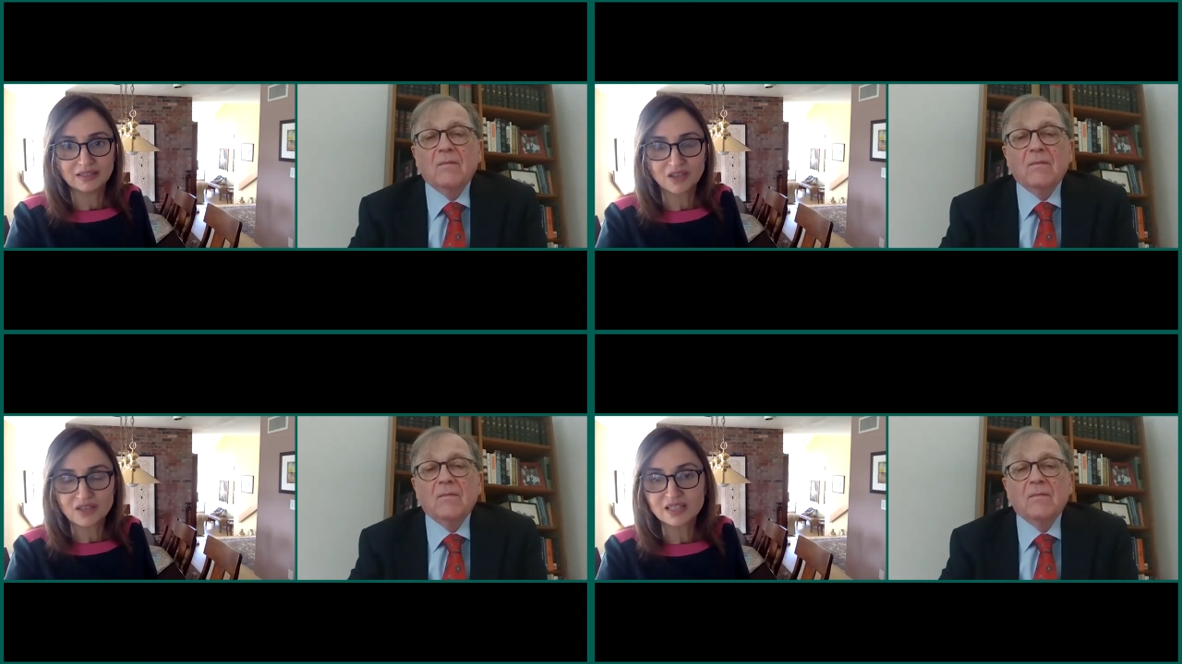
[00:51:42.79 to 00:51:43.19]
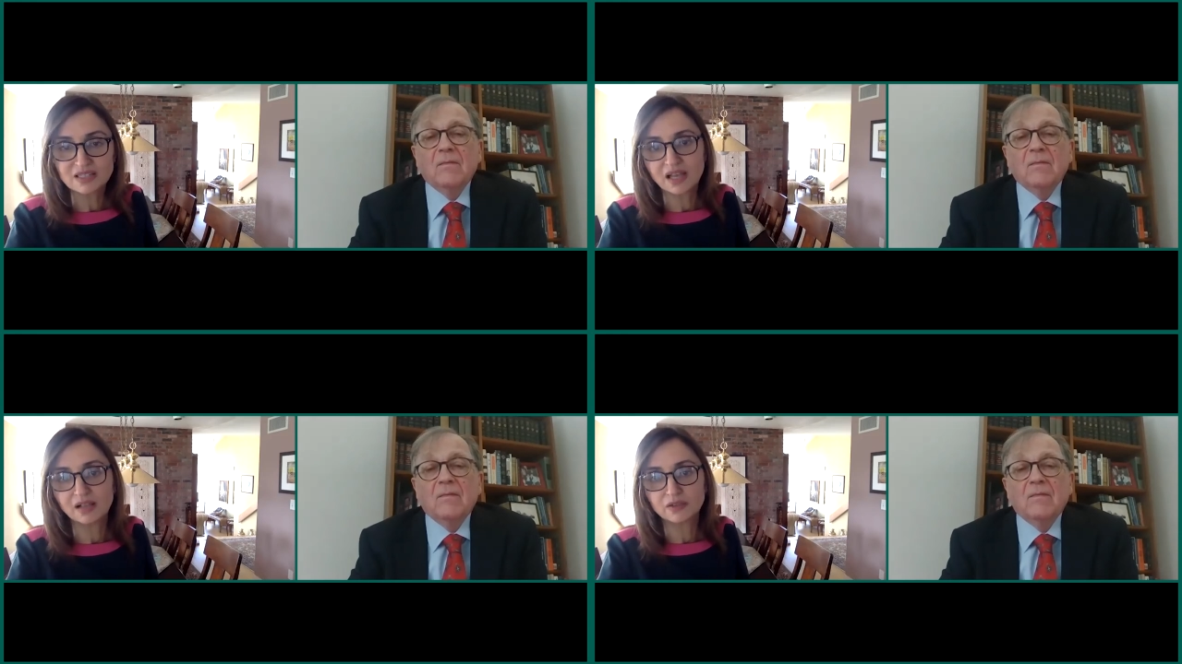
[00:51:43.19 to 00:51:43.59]

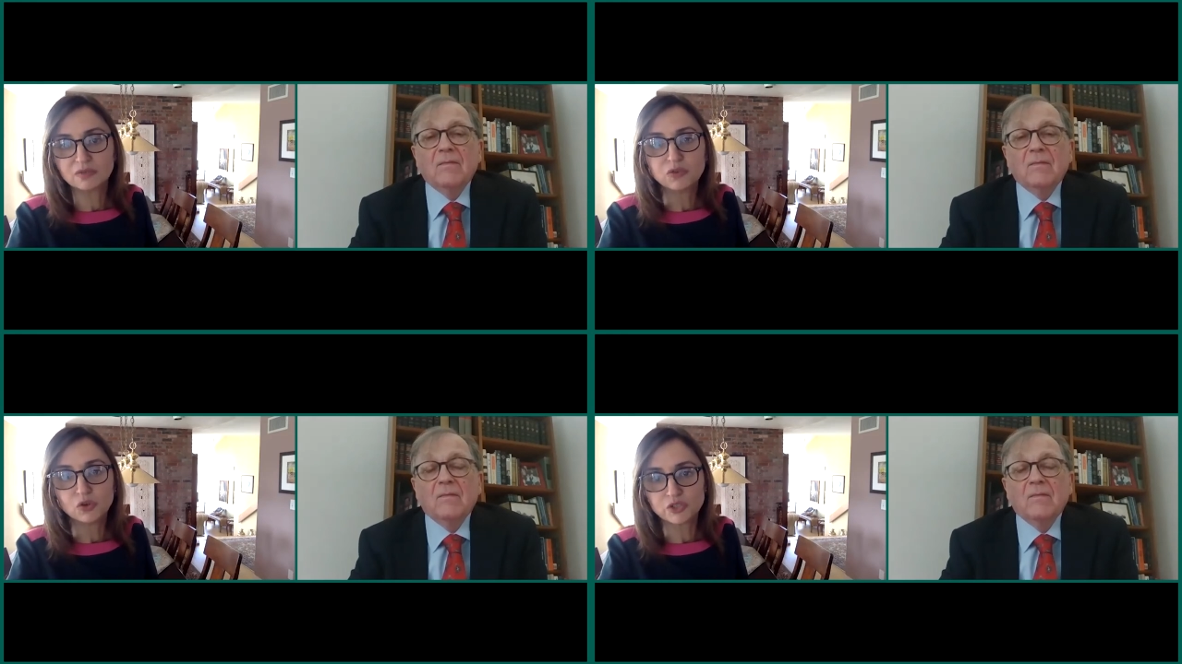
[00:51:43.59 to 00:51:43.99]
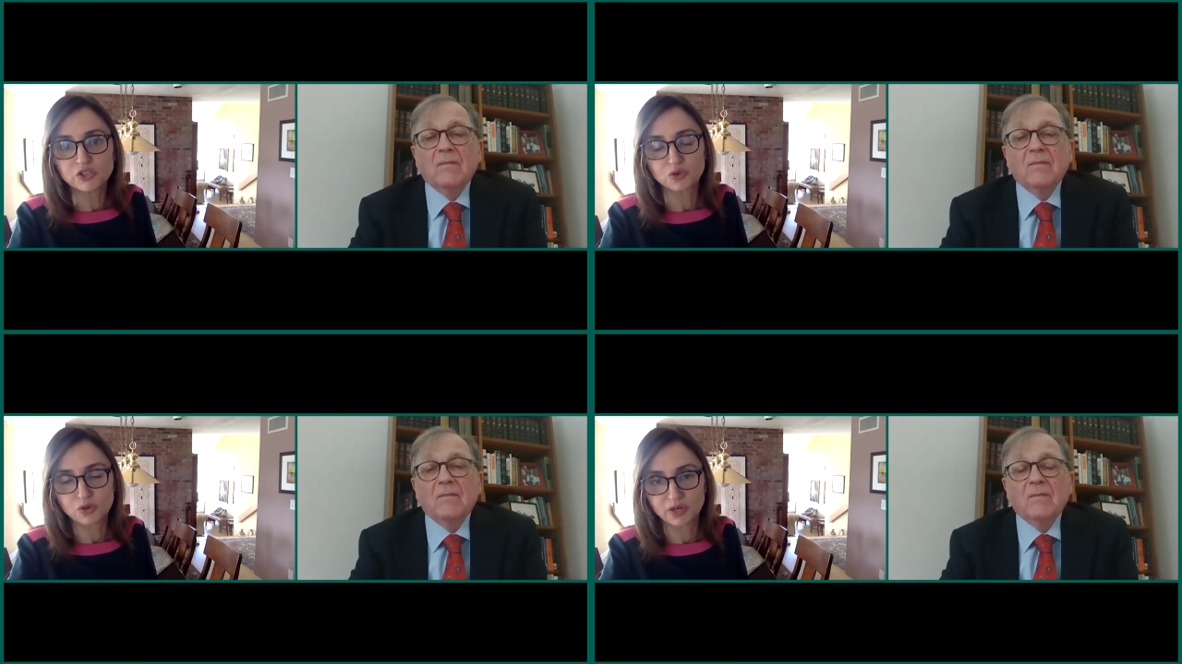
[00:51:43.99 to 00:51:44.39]
Speaker 1: doesn't tell the full
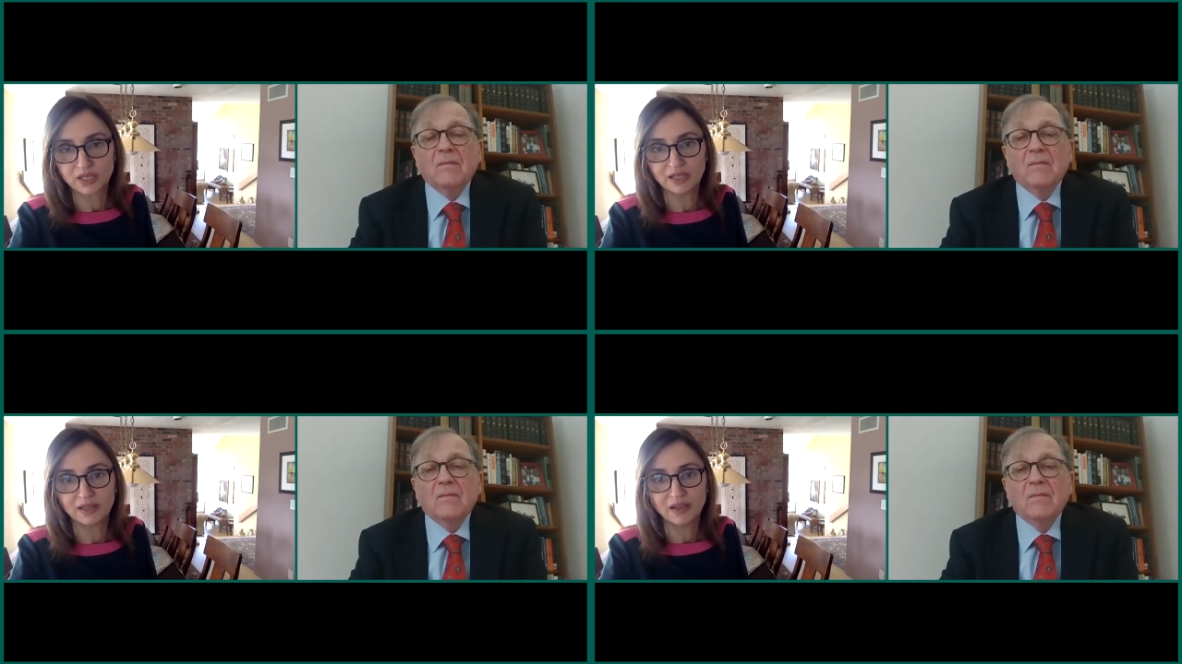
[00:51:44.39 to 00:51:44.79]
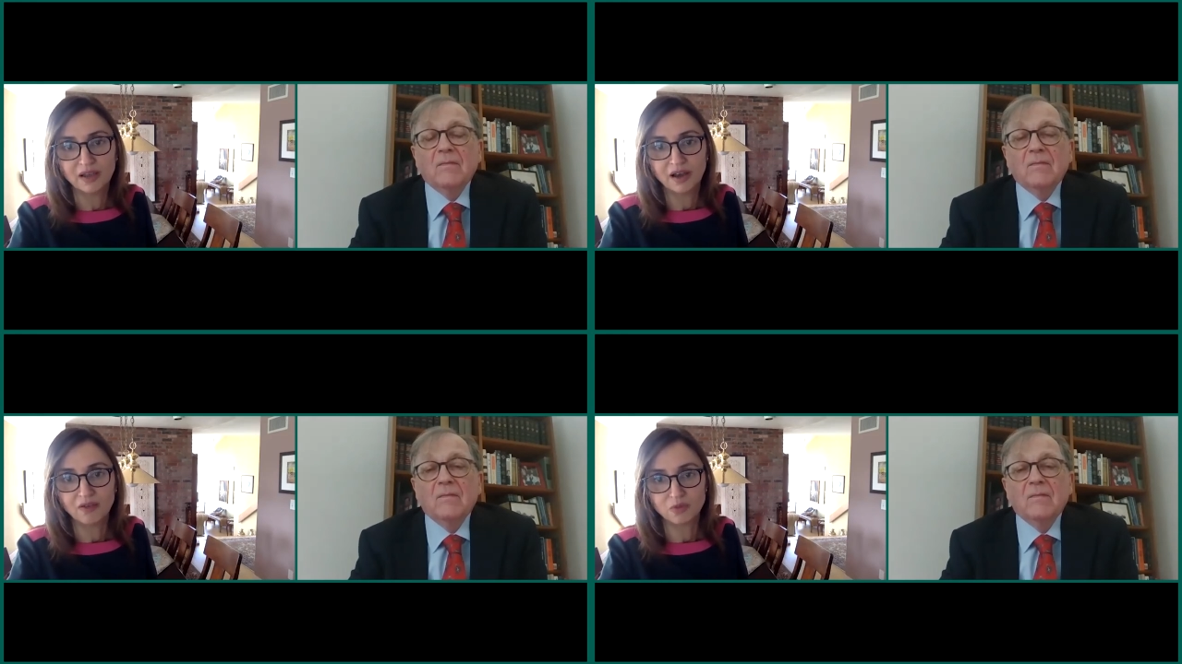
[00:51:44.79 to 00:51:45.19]
story
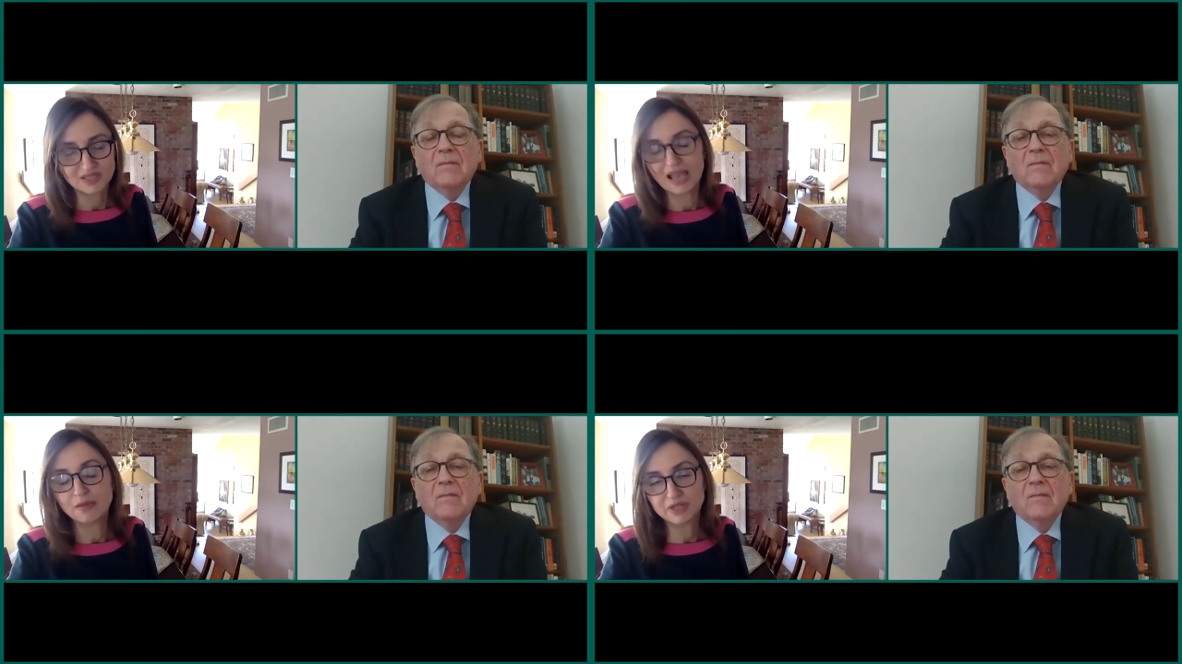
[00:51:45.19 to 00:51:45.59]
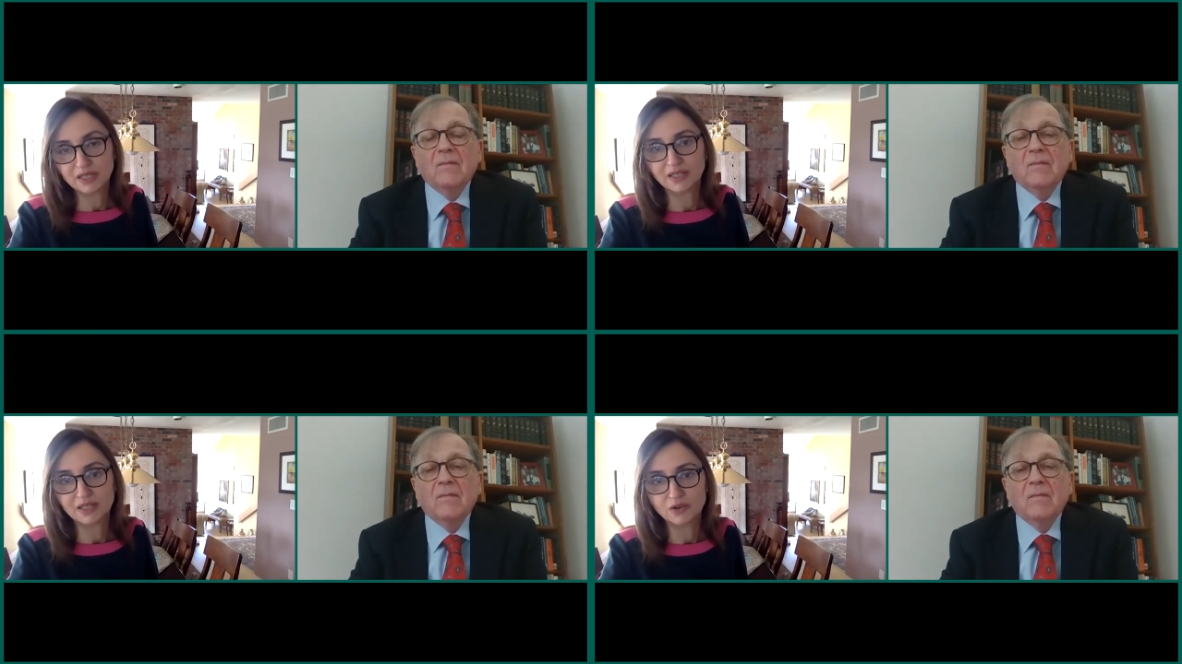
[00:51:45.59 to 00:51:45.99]
of what's
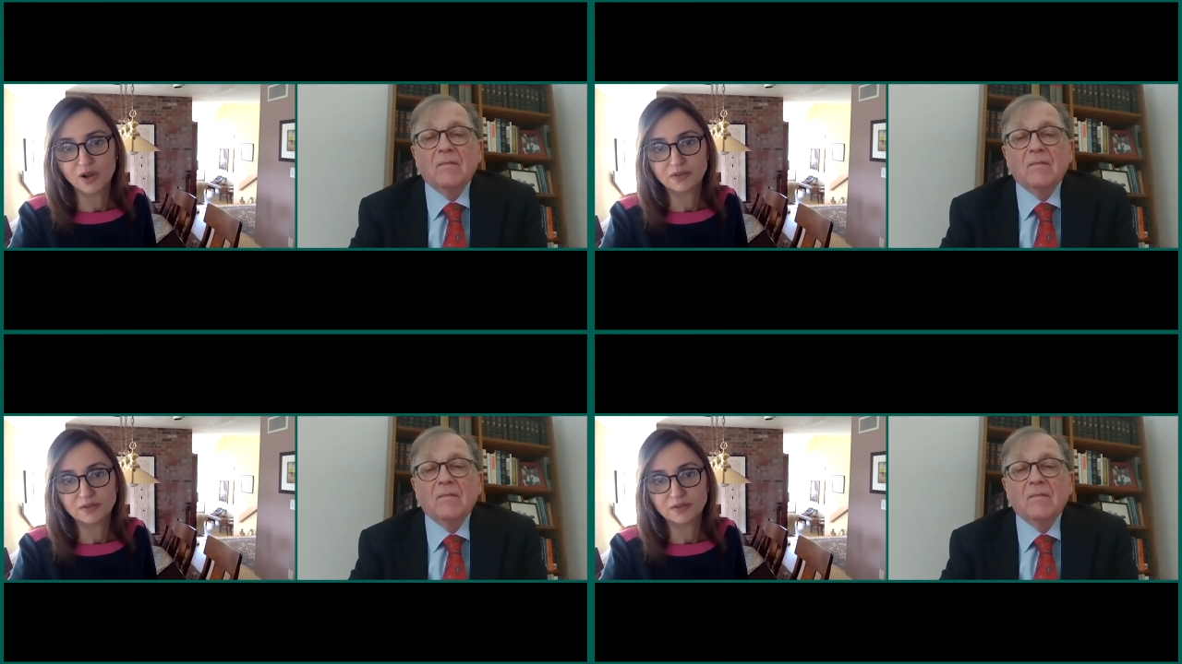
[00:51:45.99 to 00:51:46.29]
happening in Iran.